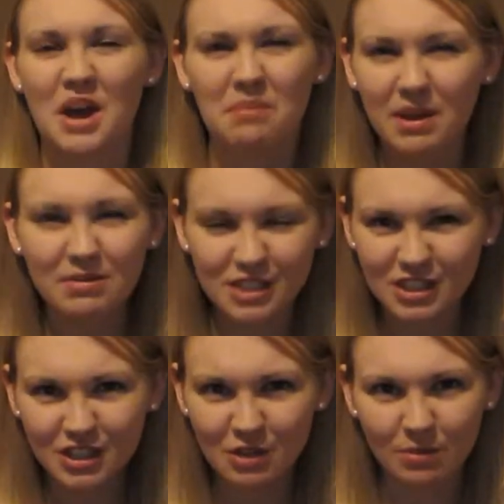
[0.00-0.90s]
But it was
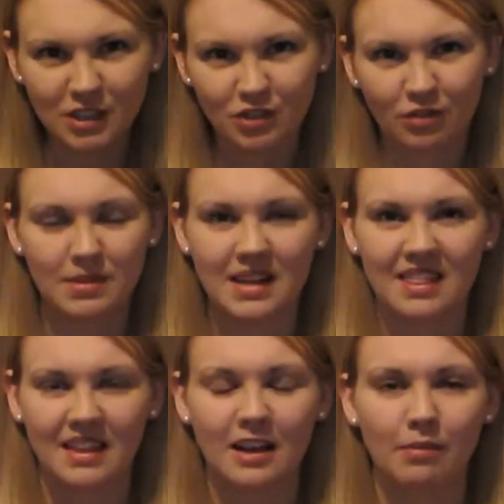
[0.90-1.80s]
just too much for me to
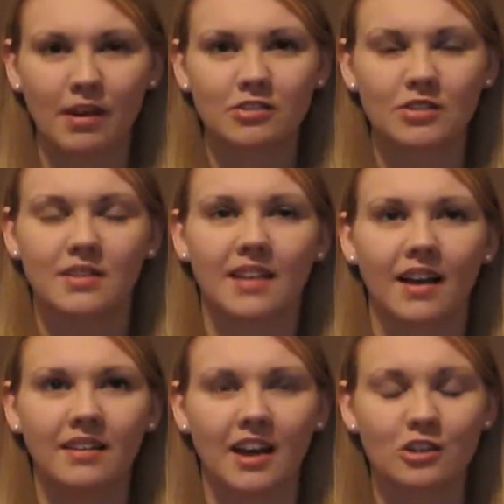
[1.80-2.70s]
think about doing
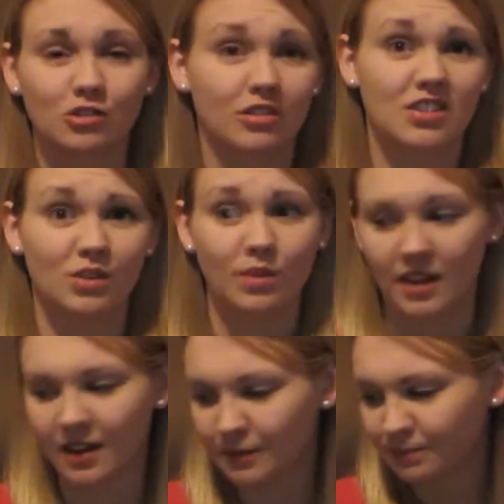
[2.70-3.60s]
that and actually doing
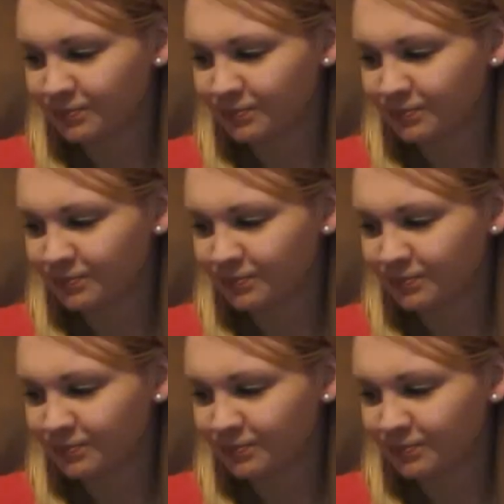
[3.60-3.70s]
it.